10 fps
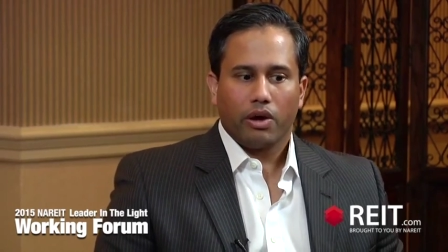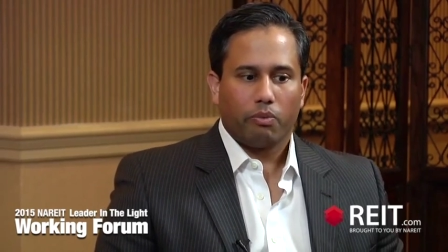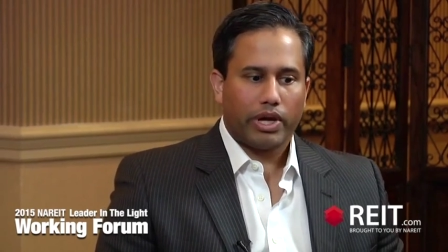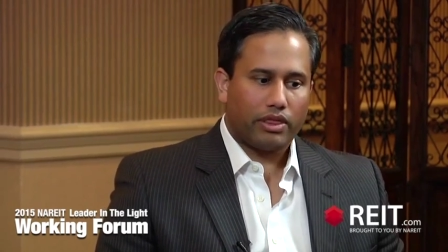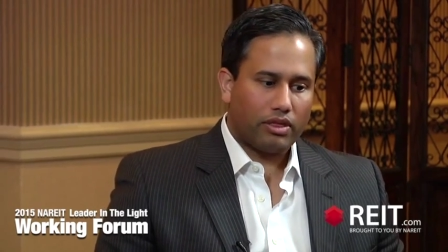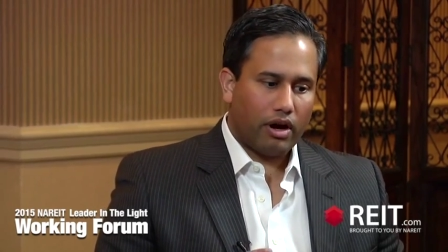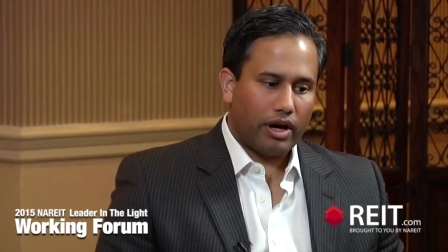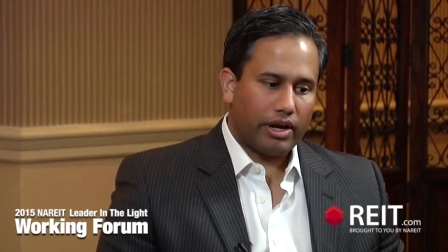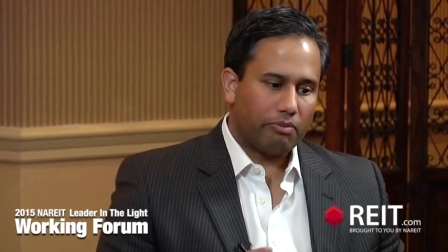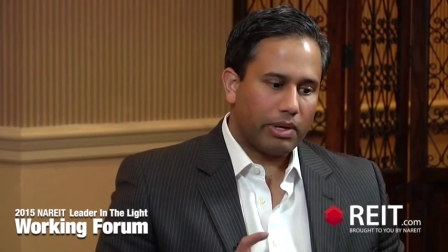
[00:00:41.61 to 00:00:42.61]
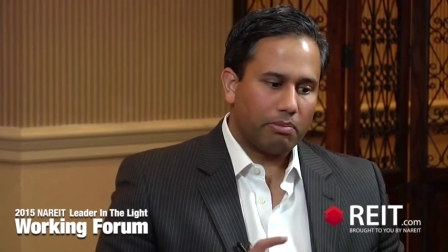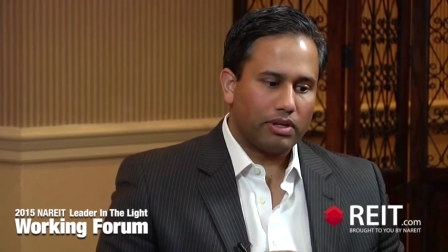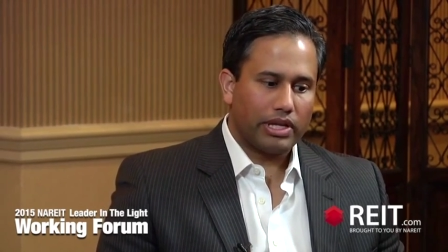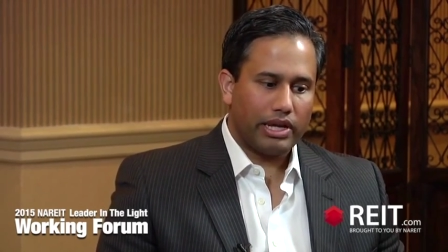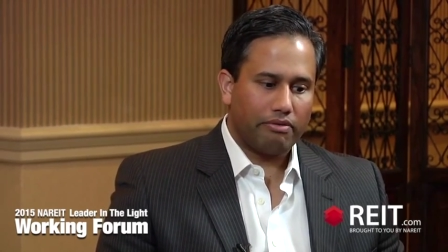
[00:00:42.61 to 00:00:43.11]
We thought and we
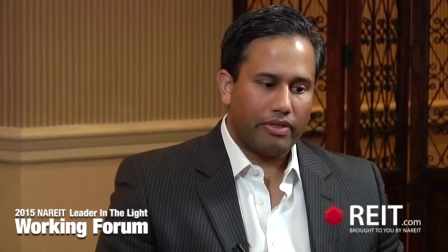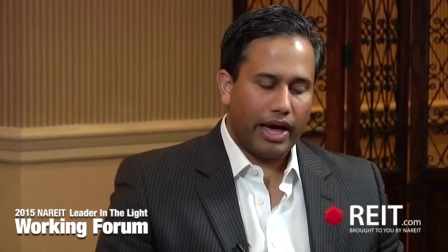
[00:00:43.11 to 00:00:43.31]
believe